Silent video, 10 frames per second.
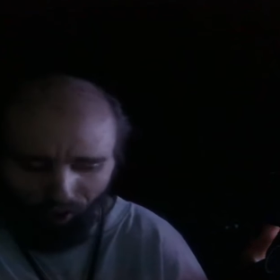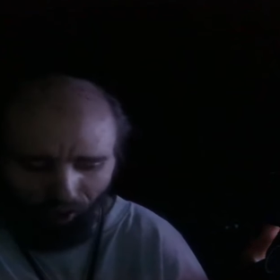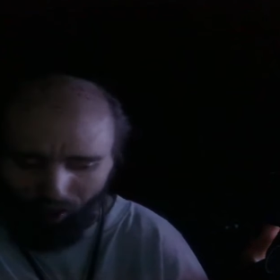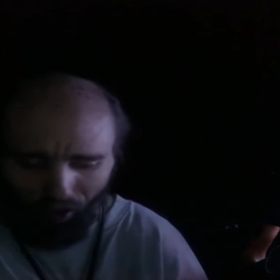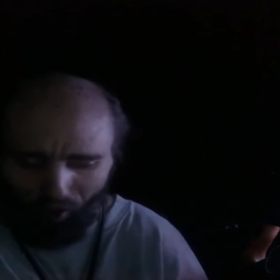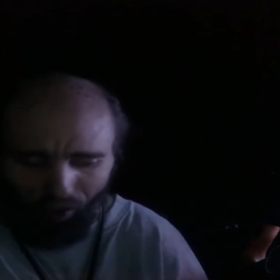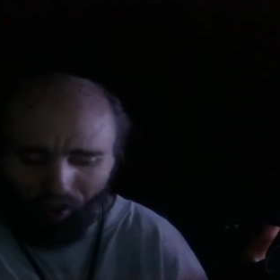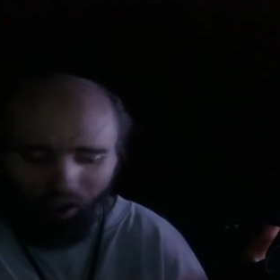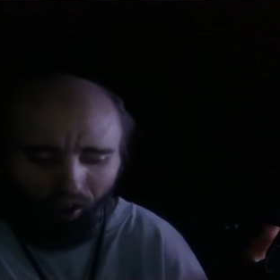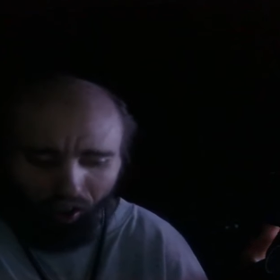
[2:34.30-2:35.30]
that you're
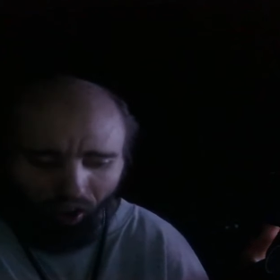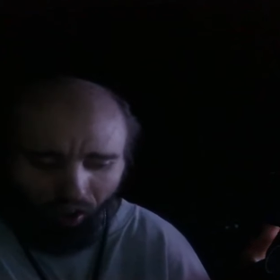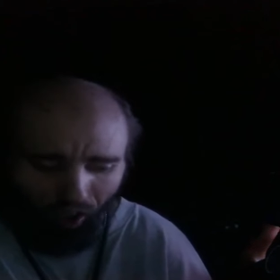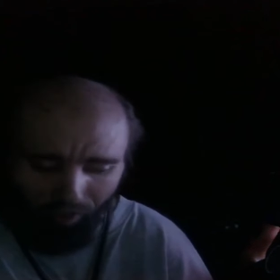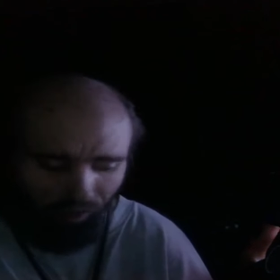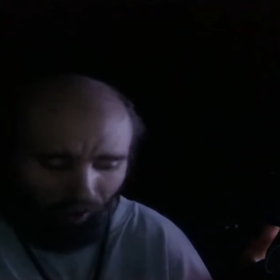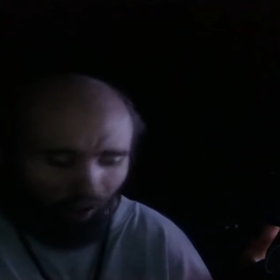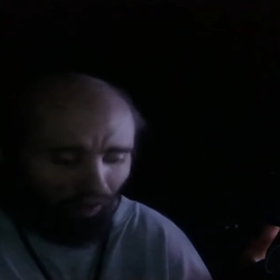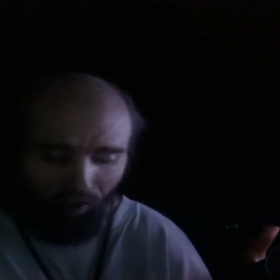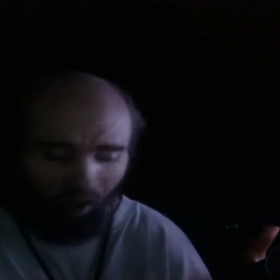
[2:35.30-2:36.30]
doing, it's
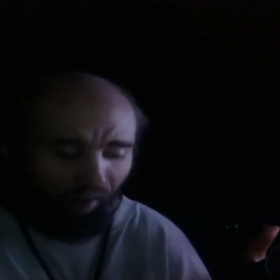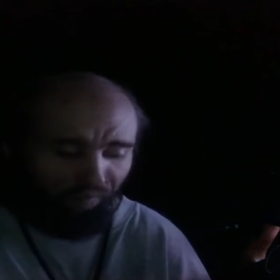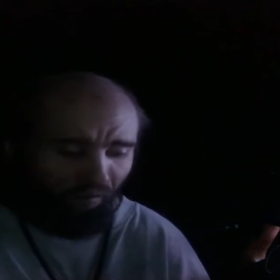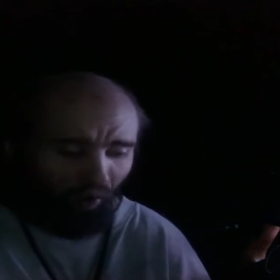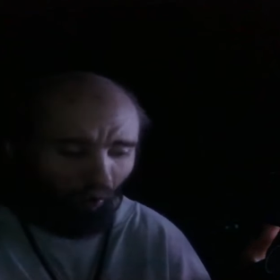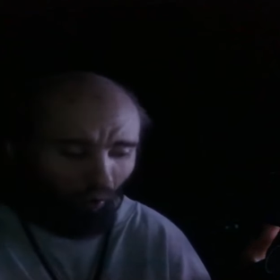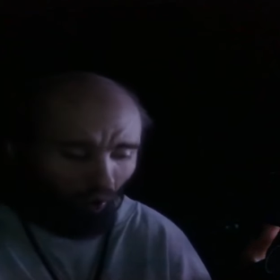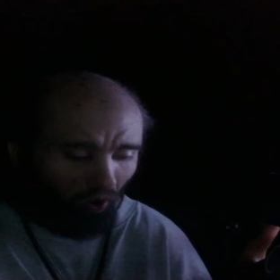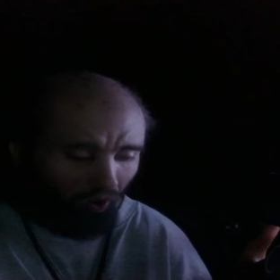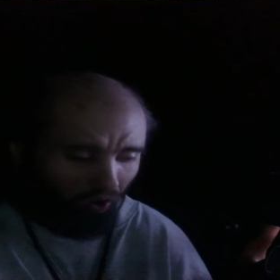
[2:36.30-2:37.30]
gonna stop,
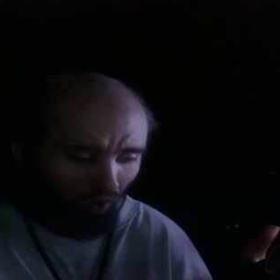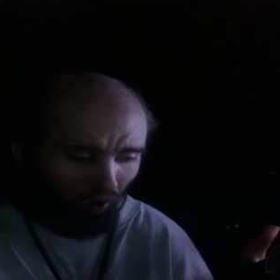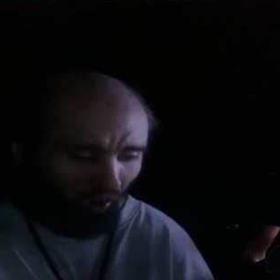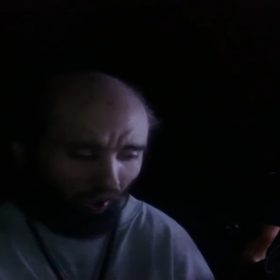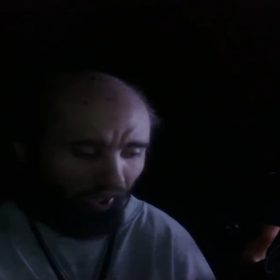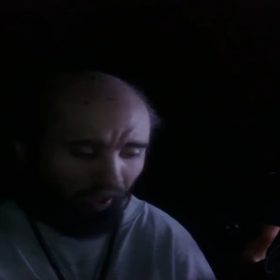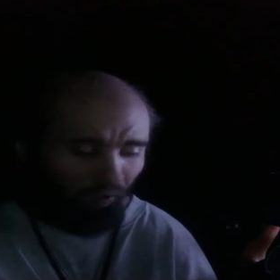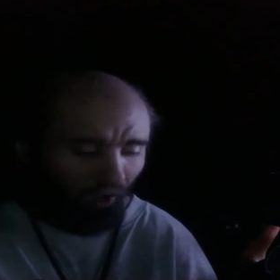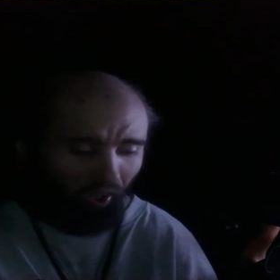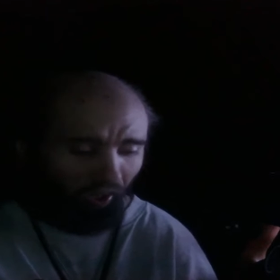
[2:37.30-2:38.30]
or you're gonna end
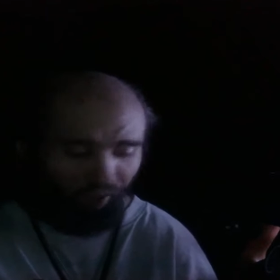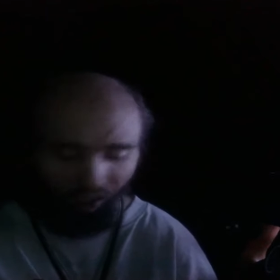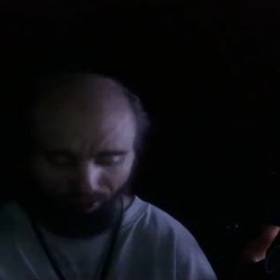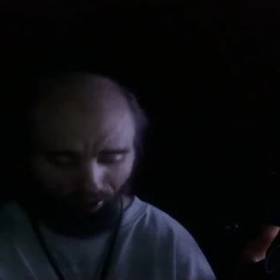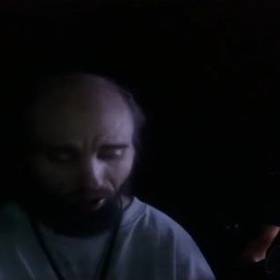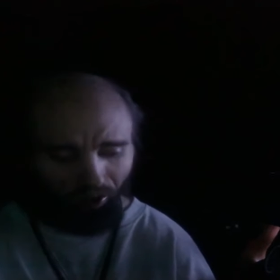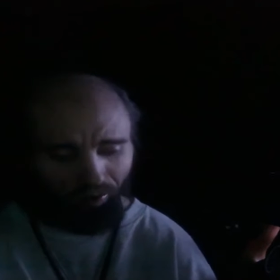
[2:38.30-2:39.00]
up getting arrested.